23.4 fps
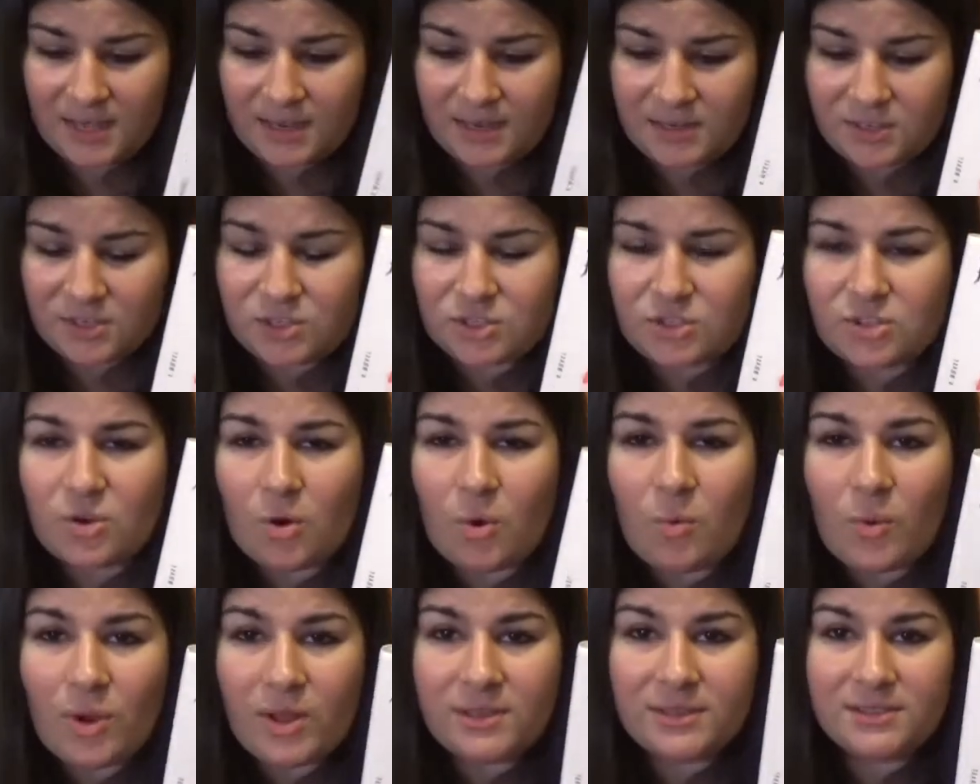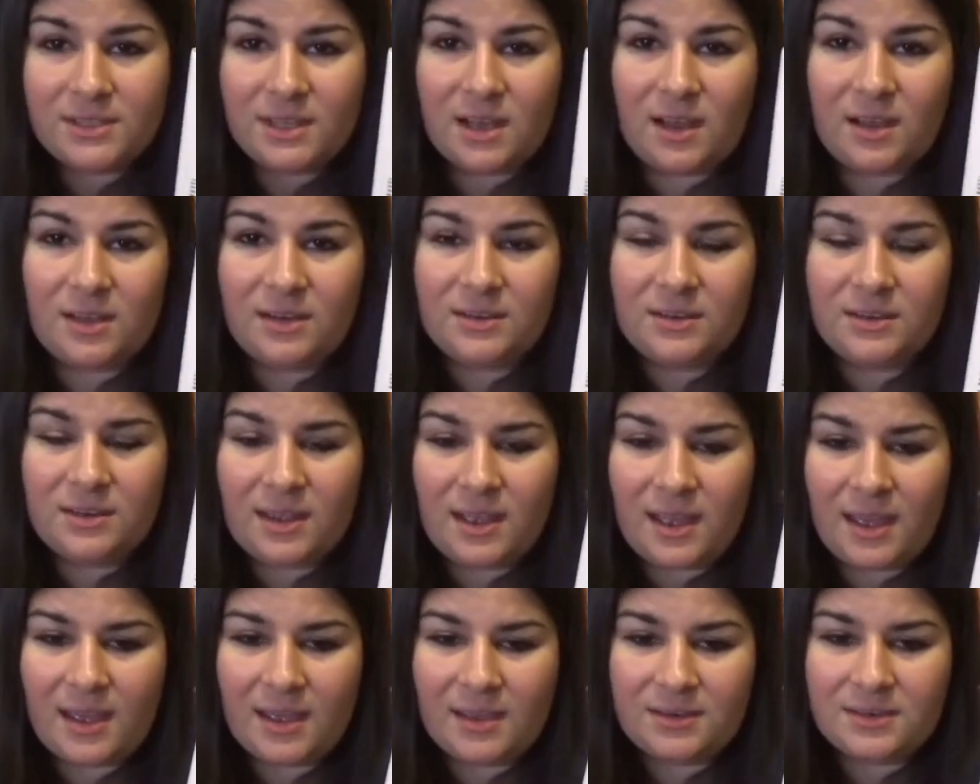It is so well done,
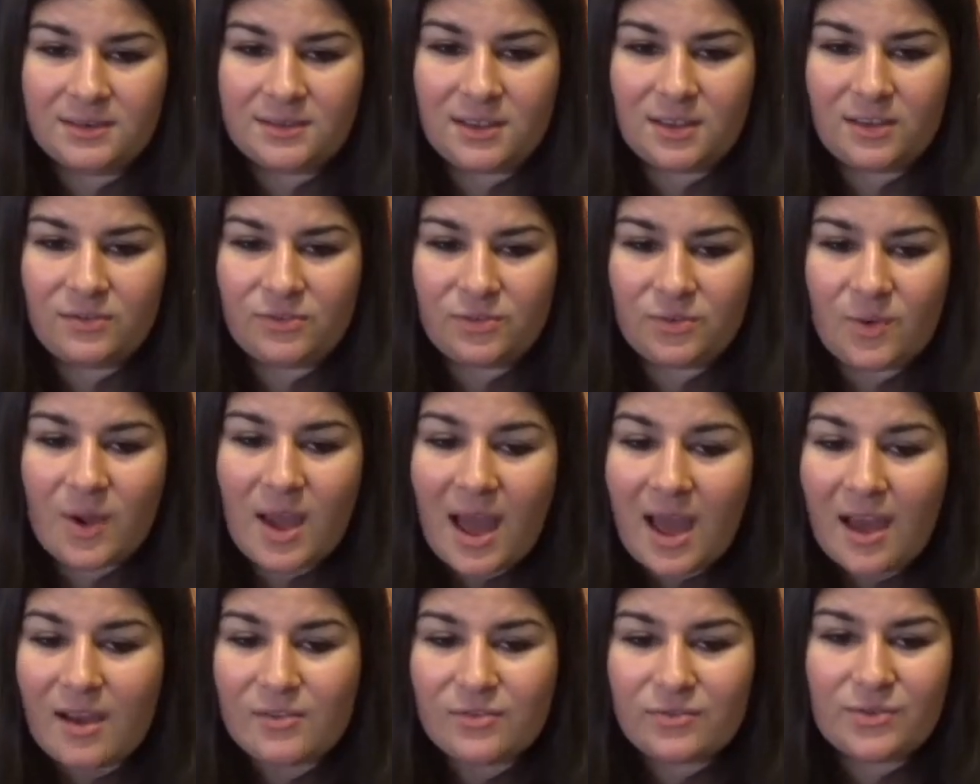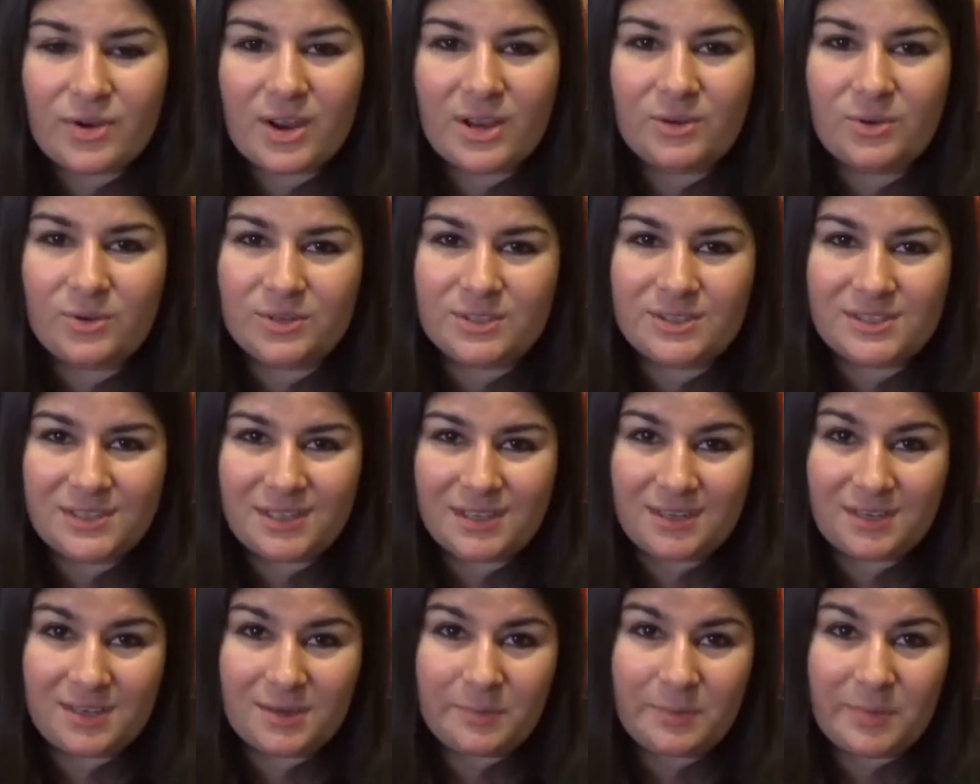and if you have read or
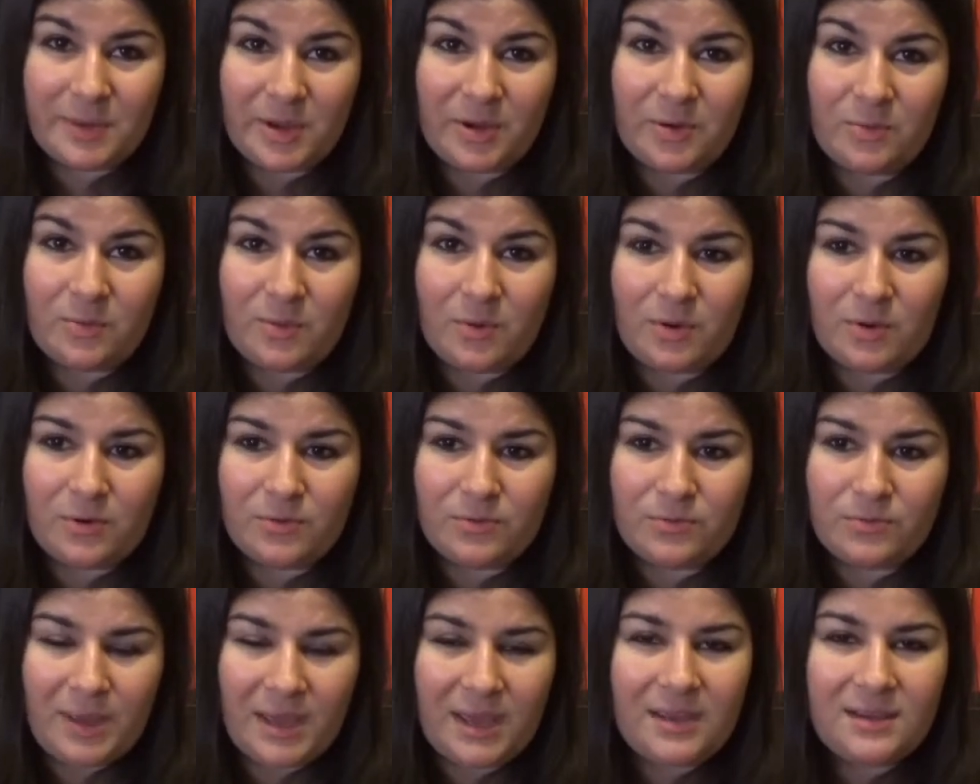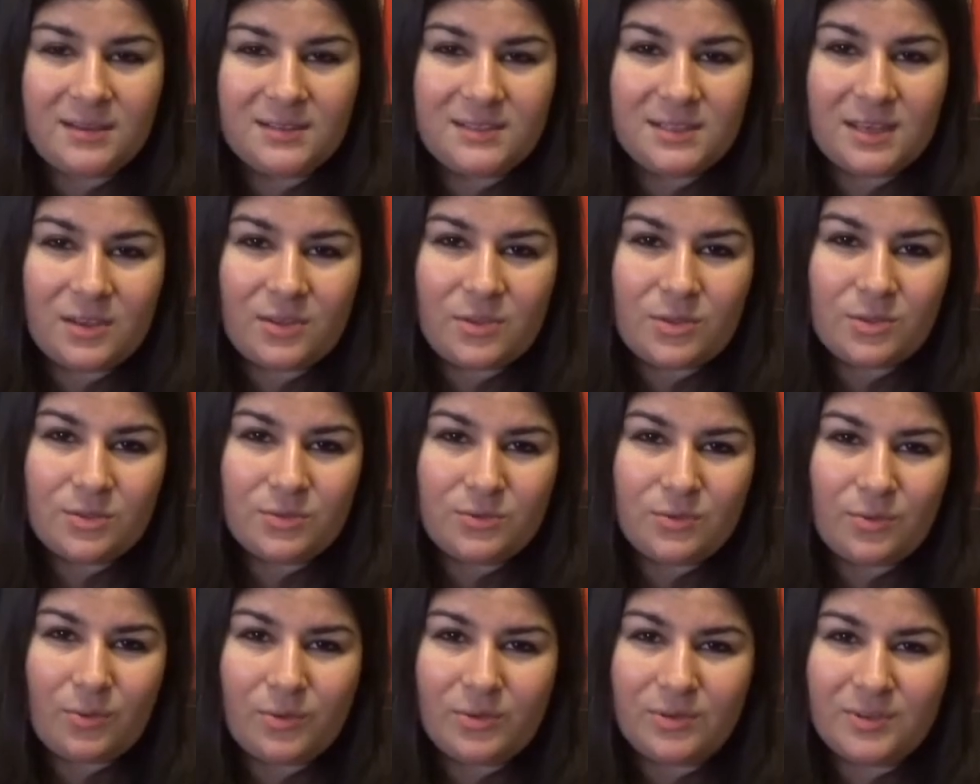studied Beowulf, paying attention
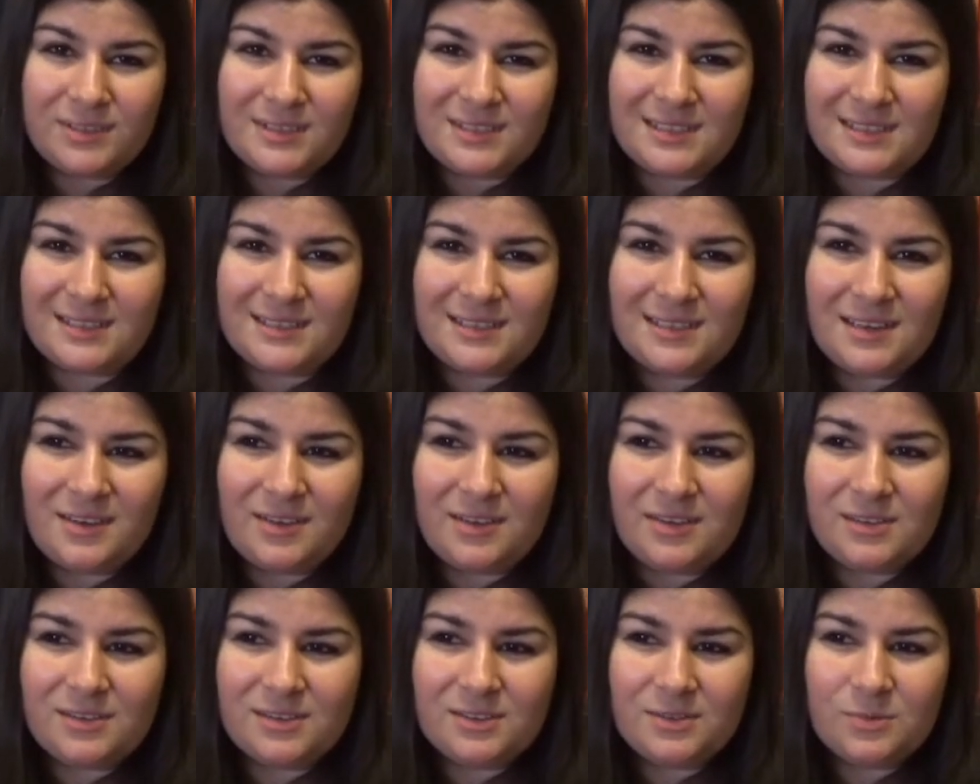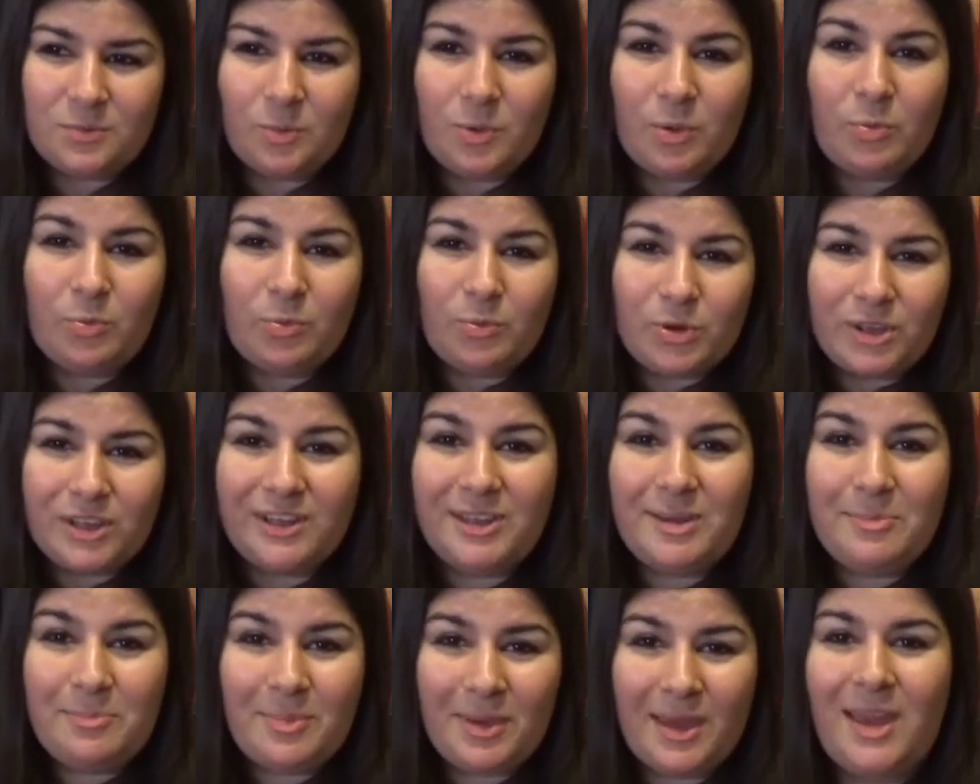to all the details will
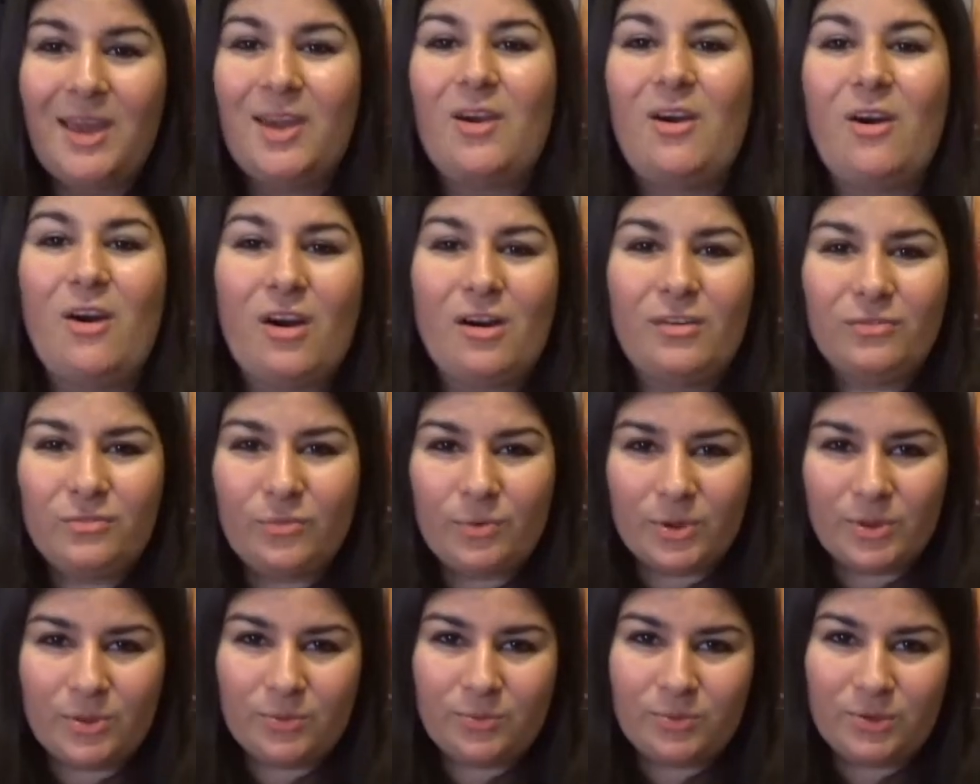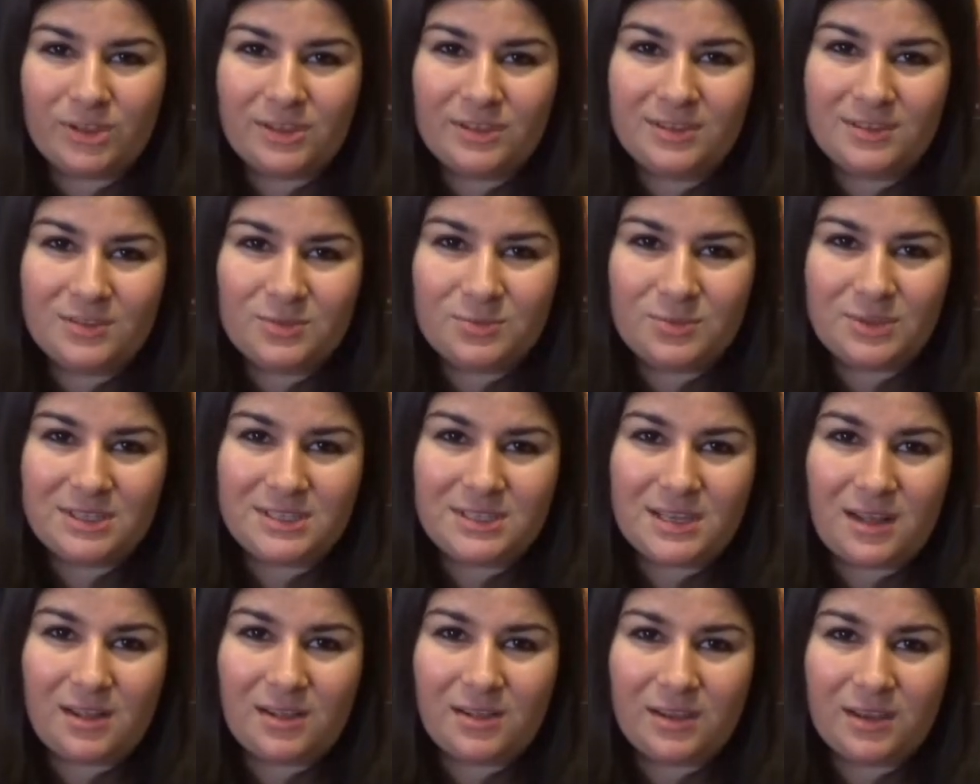really pay off when you read this
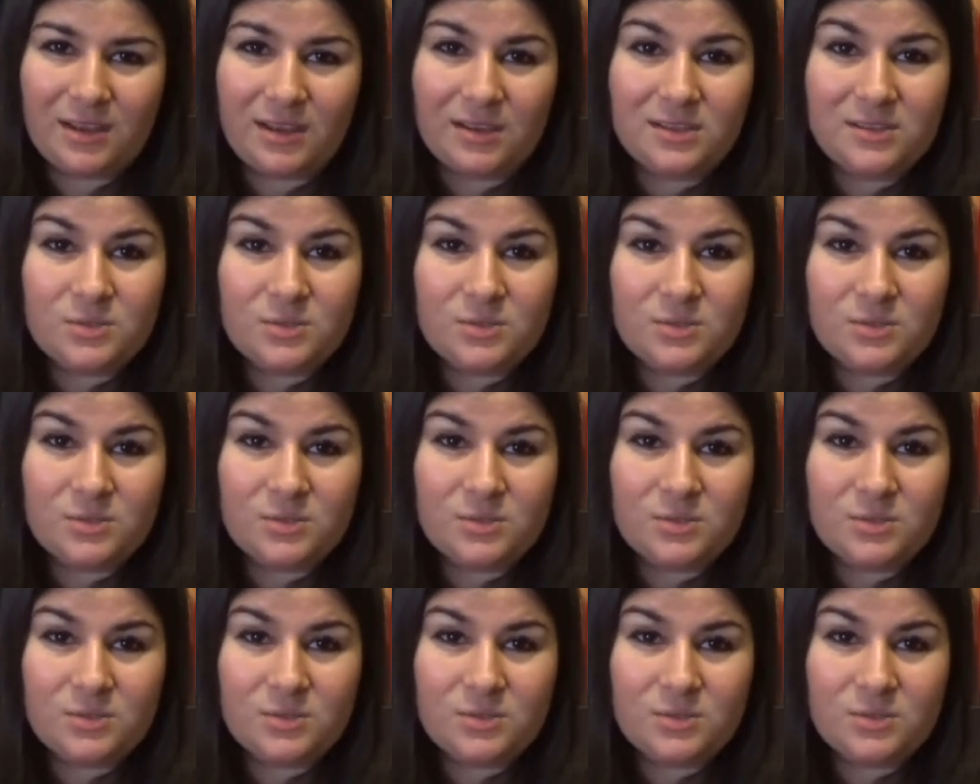retelling.